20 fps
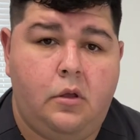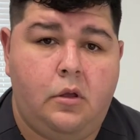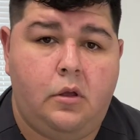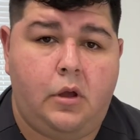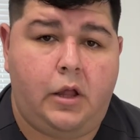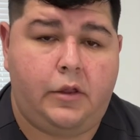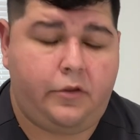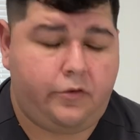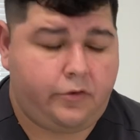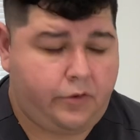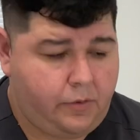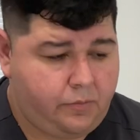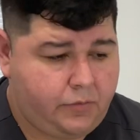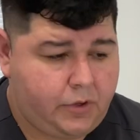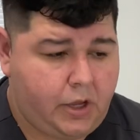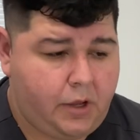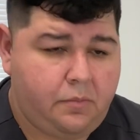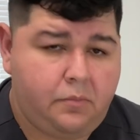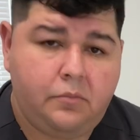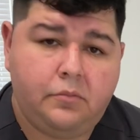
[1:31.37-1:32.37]
At the same
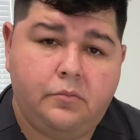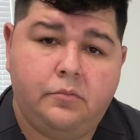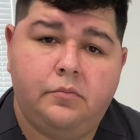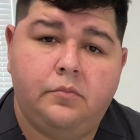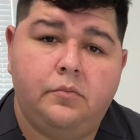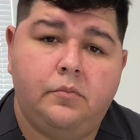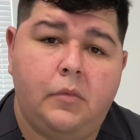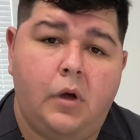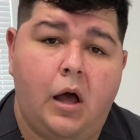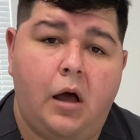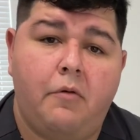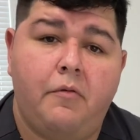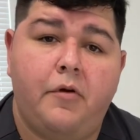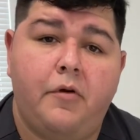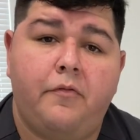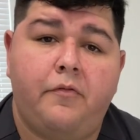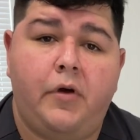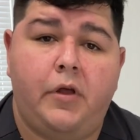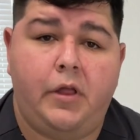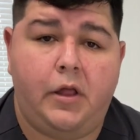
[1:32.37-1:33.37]
time,
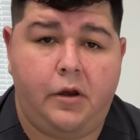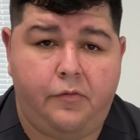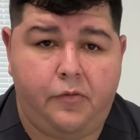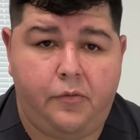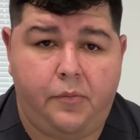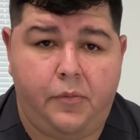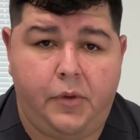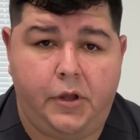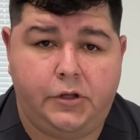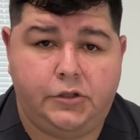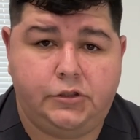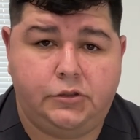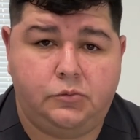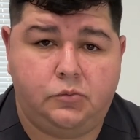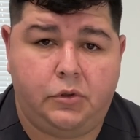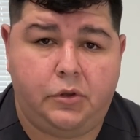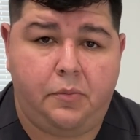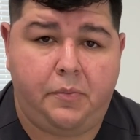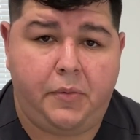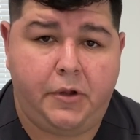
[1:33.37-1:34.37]
verify that information
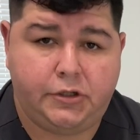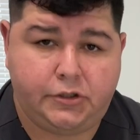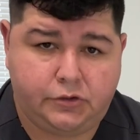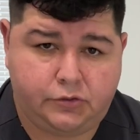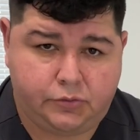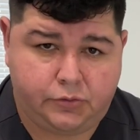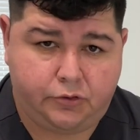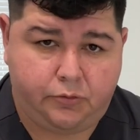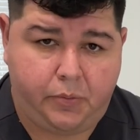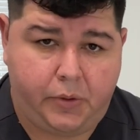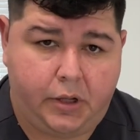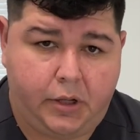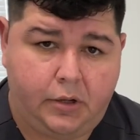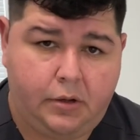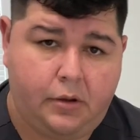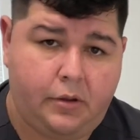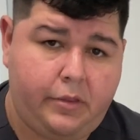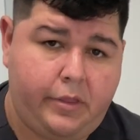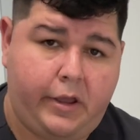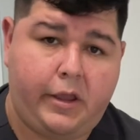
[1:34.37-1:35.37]
with the patient's wristband.
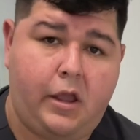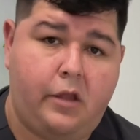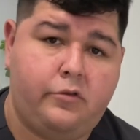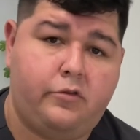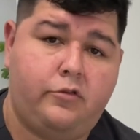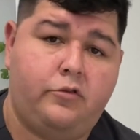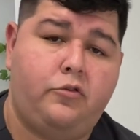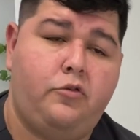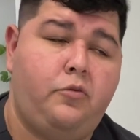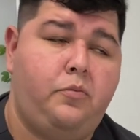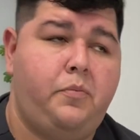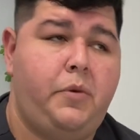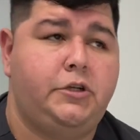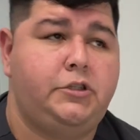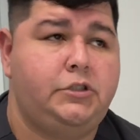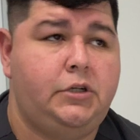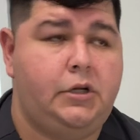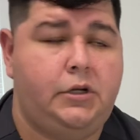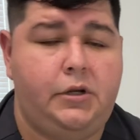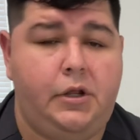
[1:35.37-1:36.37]
That counts as 2
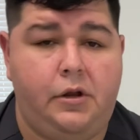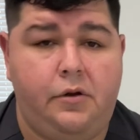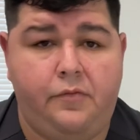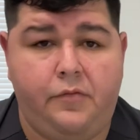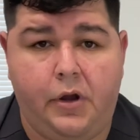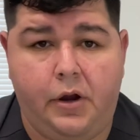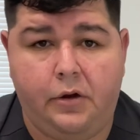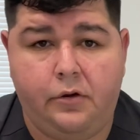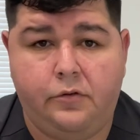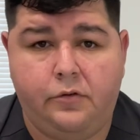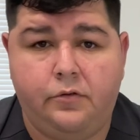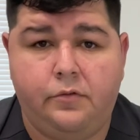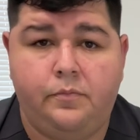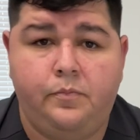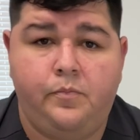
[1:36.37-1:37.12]
patient identifiers.